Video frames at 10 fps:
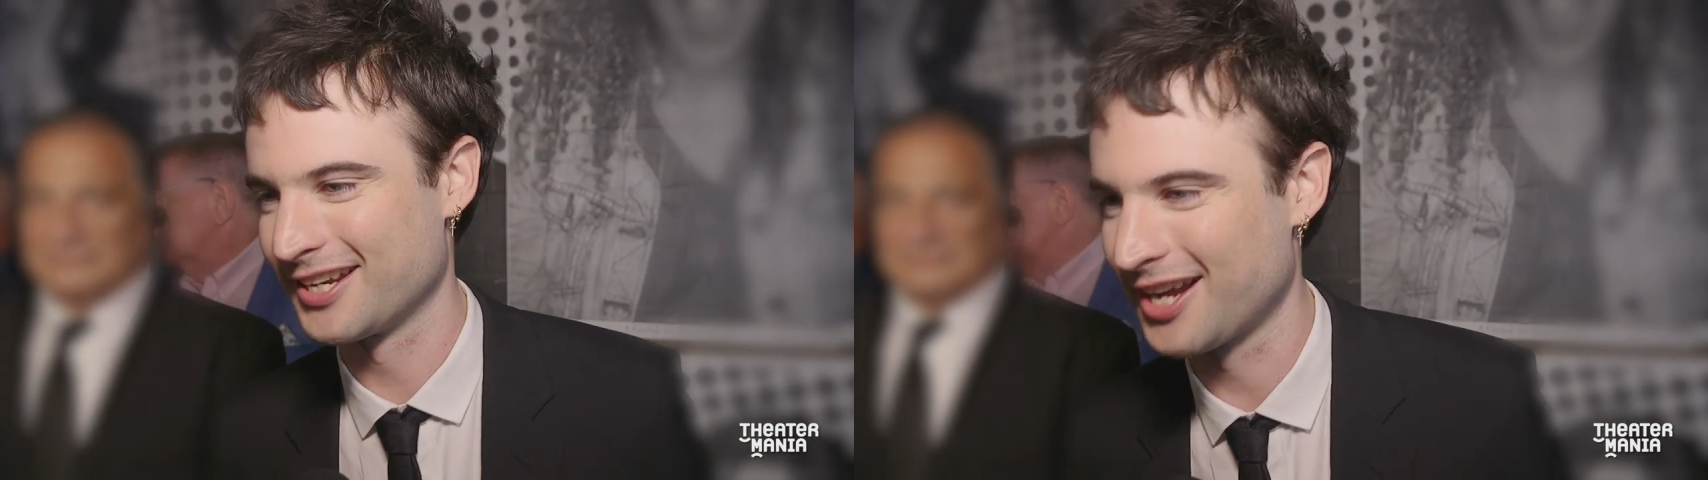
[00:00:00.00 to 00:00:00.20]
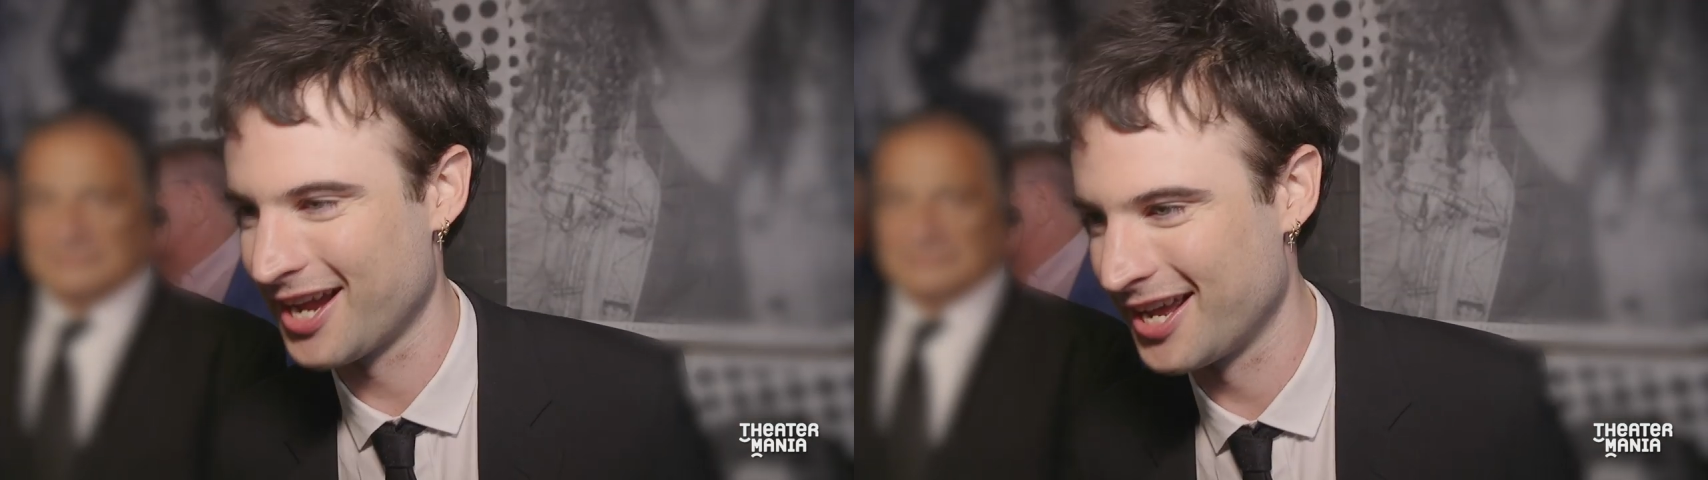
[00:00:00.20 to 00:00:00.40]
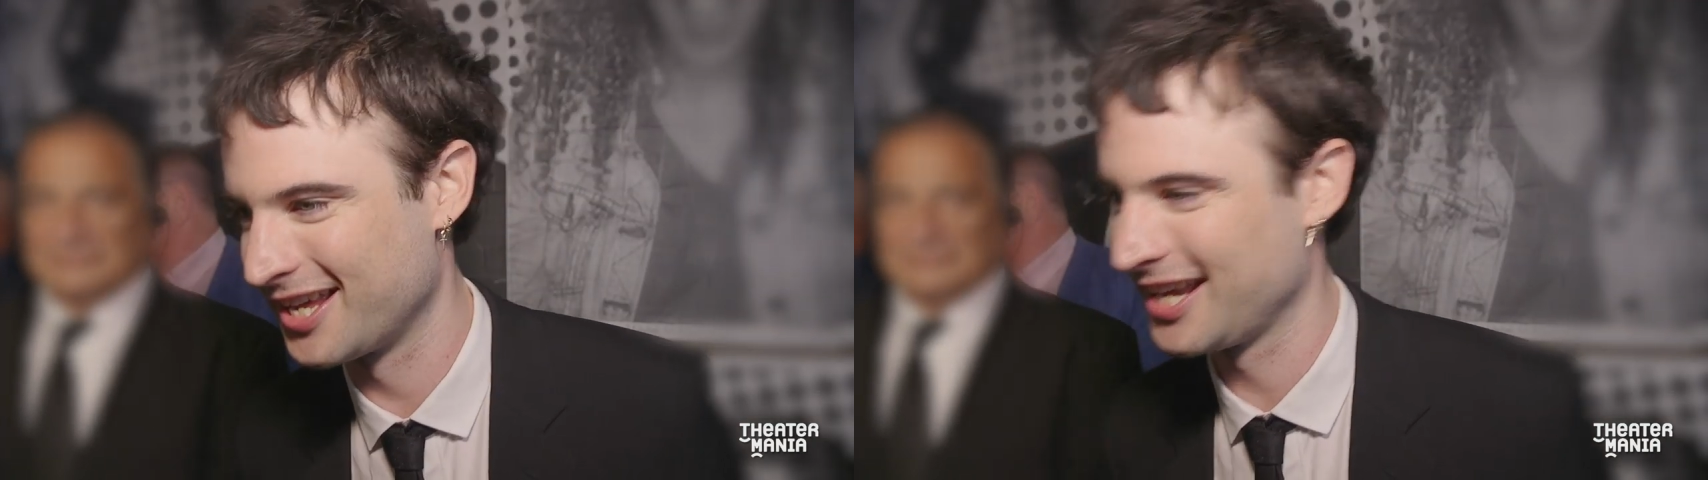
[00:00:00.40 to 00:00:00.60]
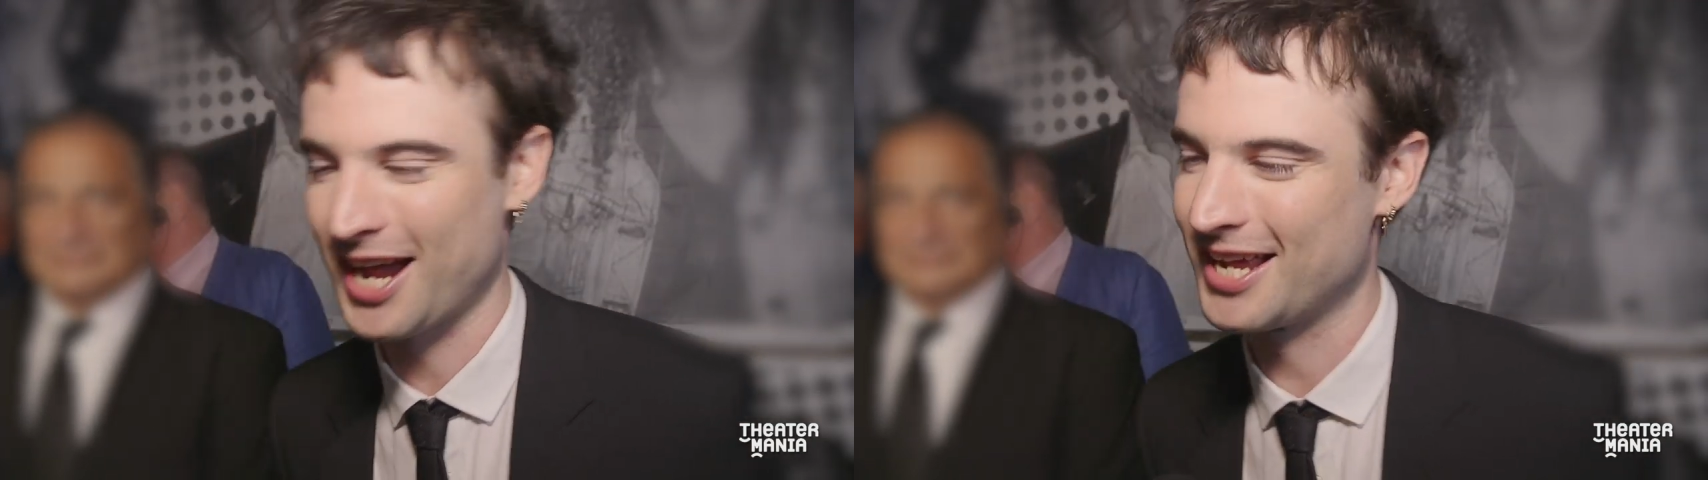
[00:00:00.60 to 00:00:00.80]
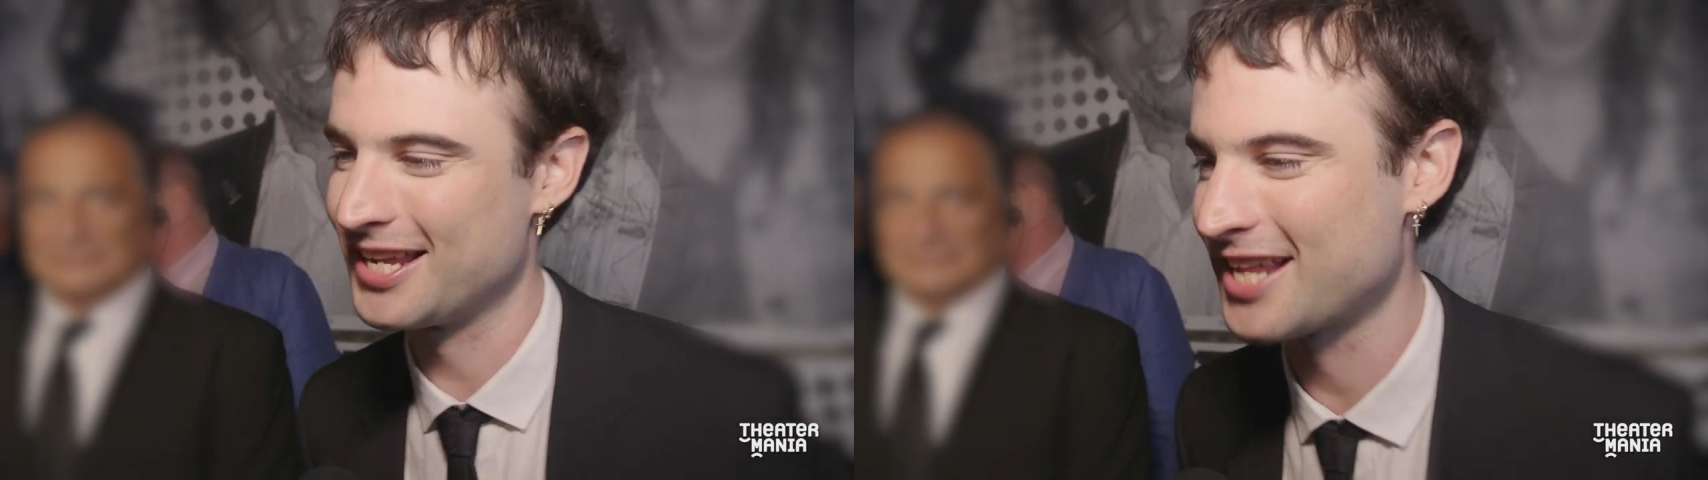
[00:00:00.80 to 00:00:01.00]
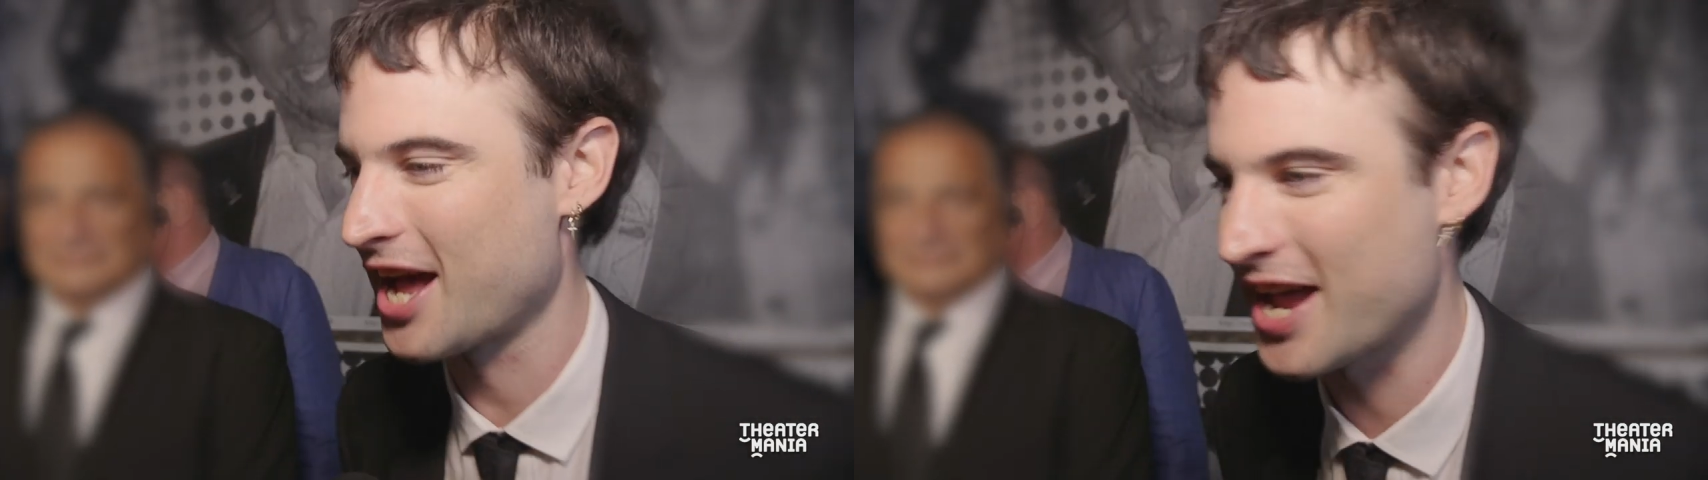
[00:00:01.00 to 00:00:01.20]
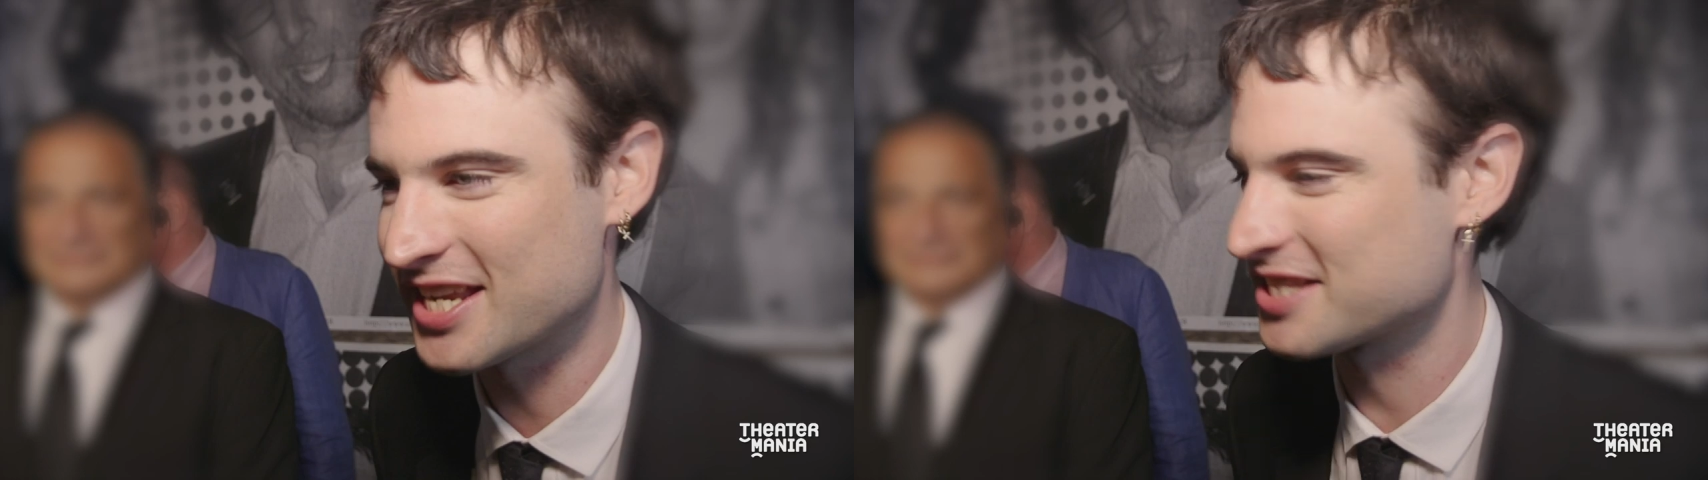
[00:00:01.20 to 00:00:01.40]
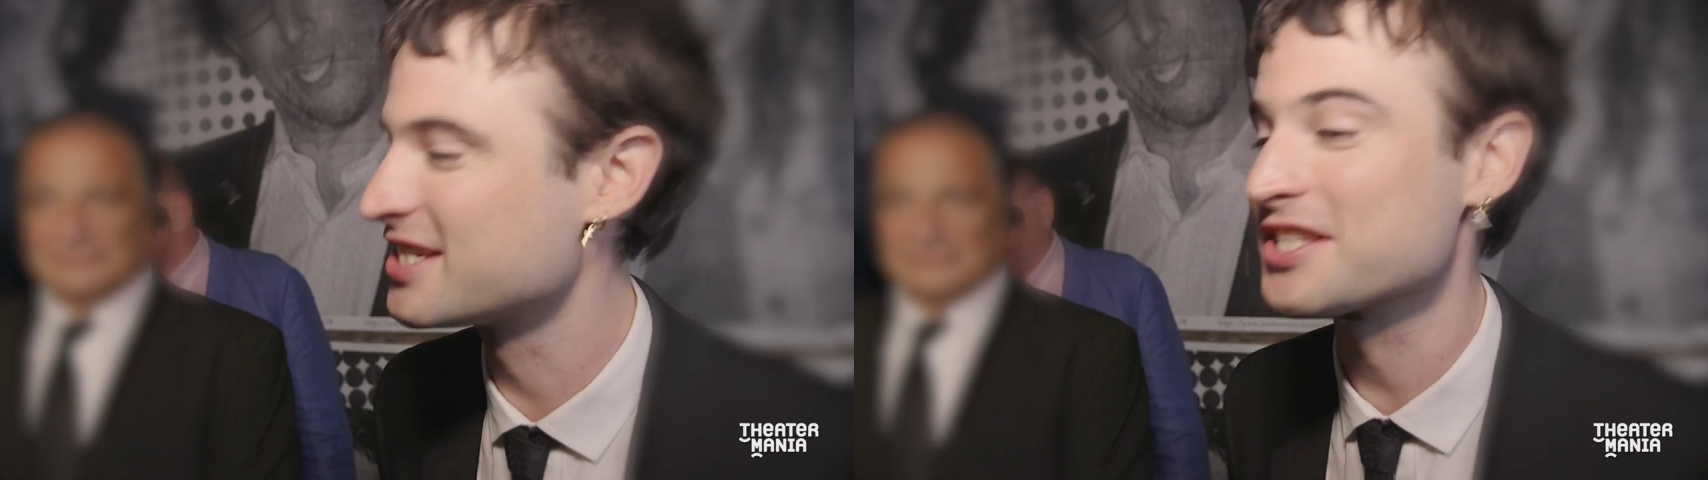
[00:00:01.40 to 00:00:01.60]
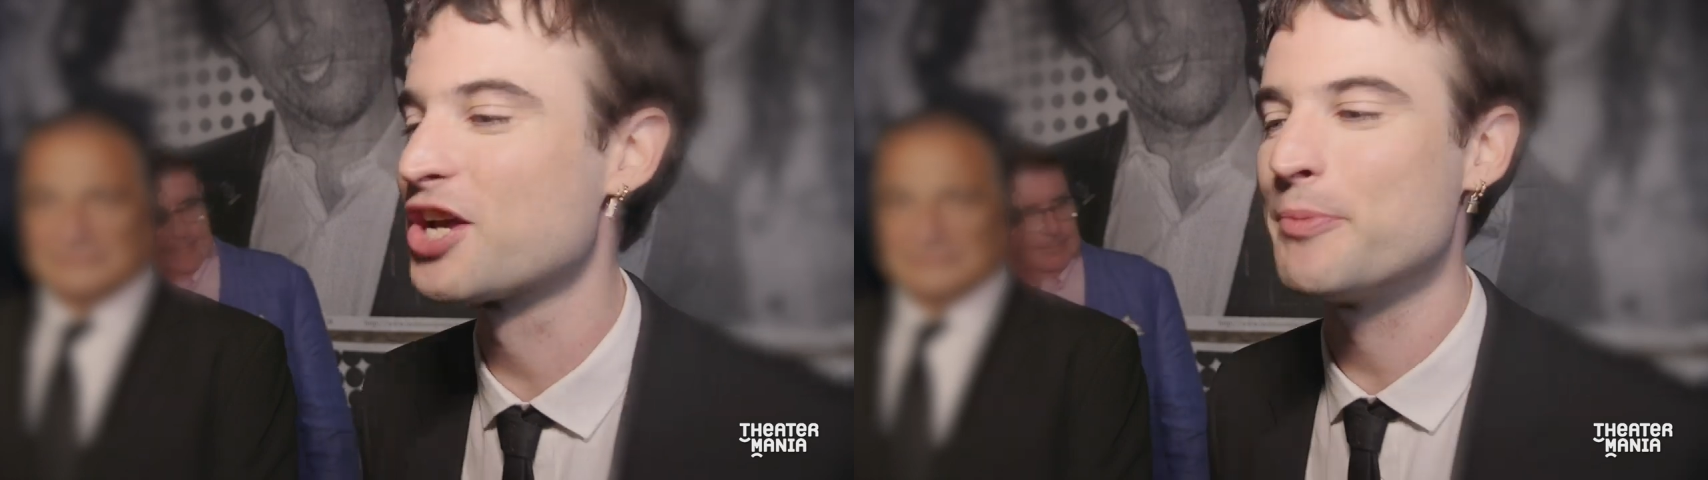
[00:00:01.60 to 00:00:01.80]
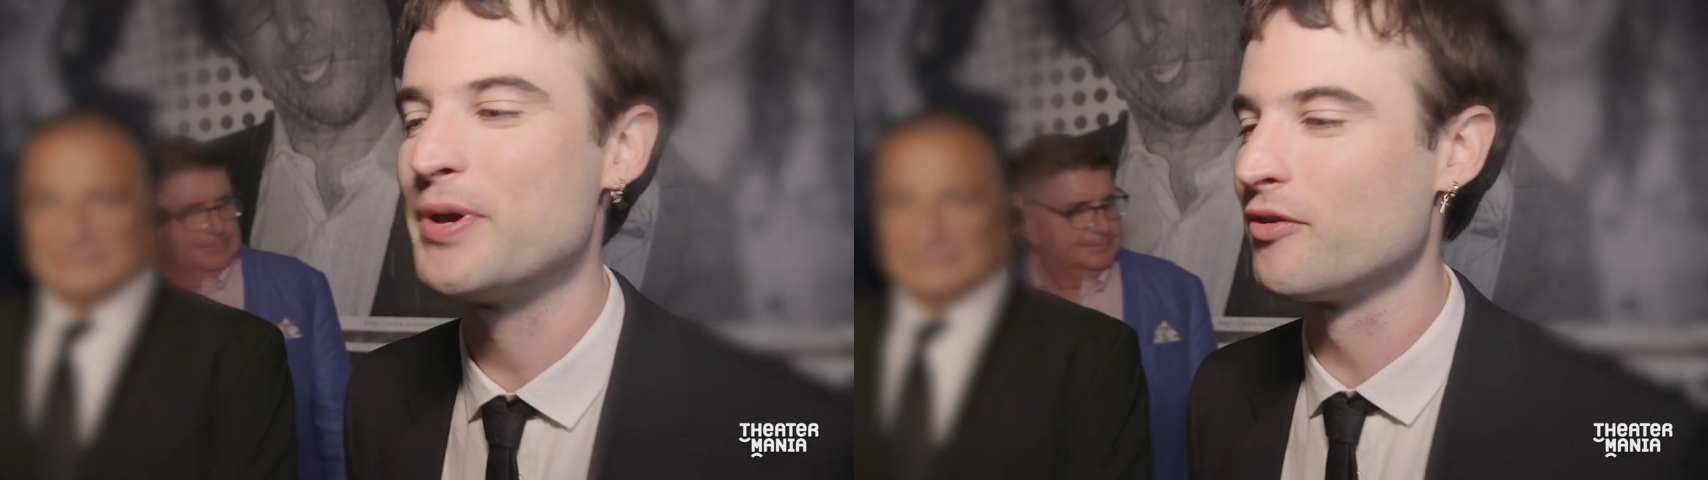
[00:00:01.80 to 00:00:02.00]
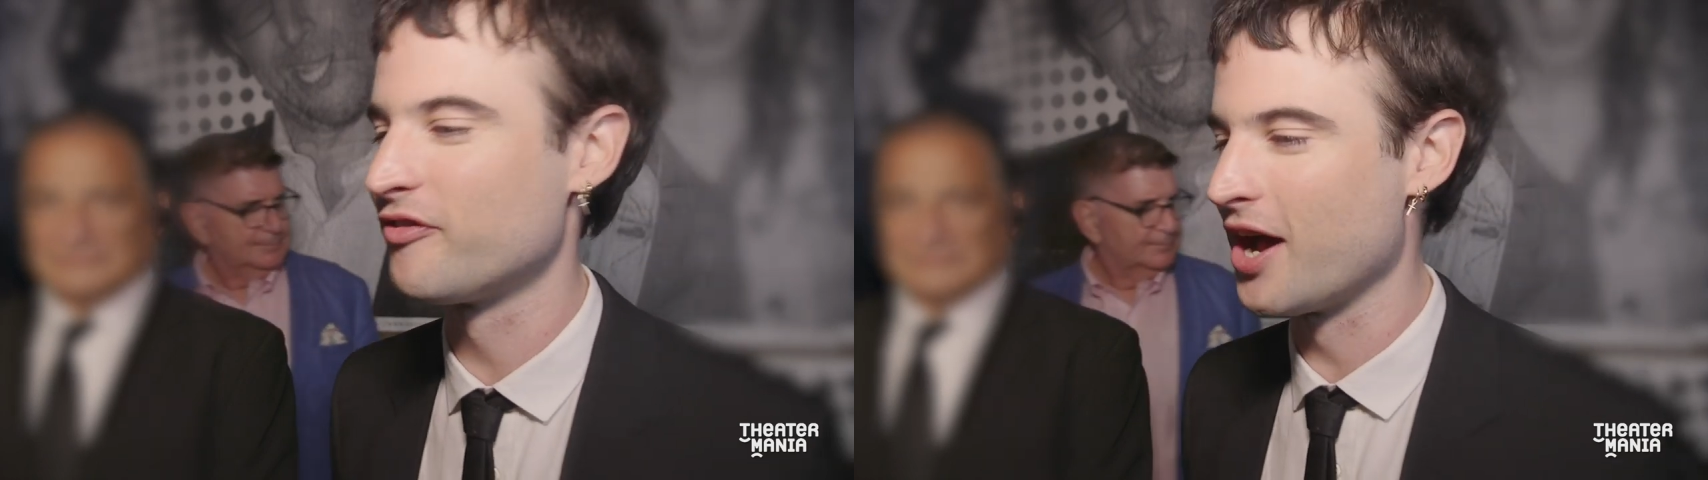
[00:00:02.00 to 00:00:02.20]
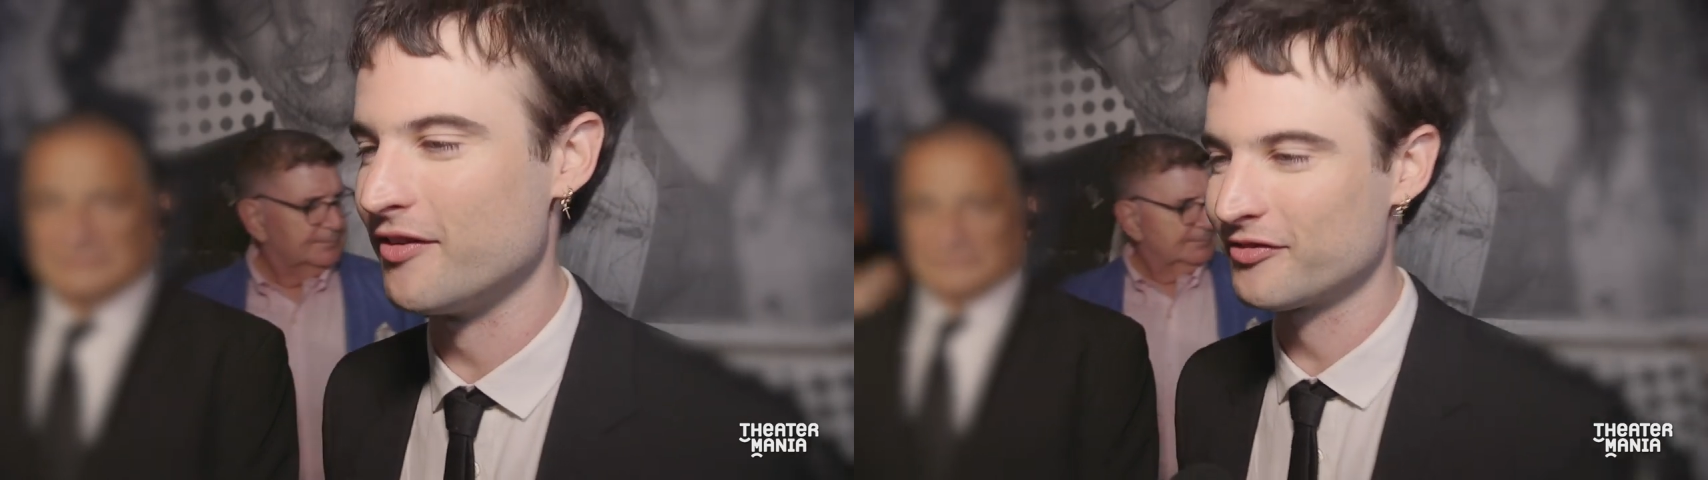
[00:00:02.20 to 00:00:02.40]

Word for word: I, I, I, it, does, it doesn't go beyond five.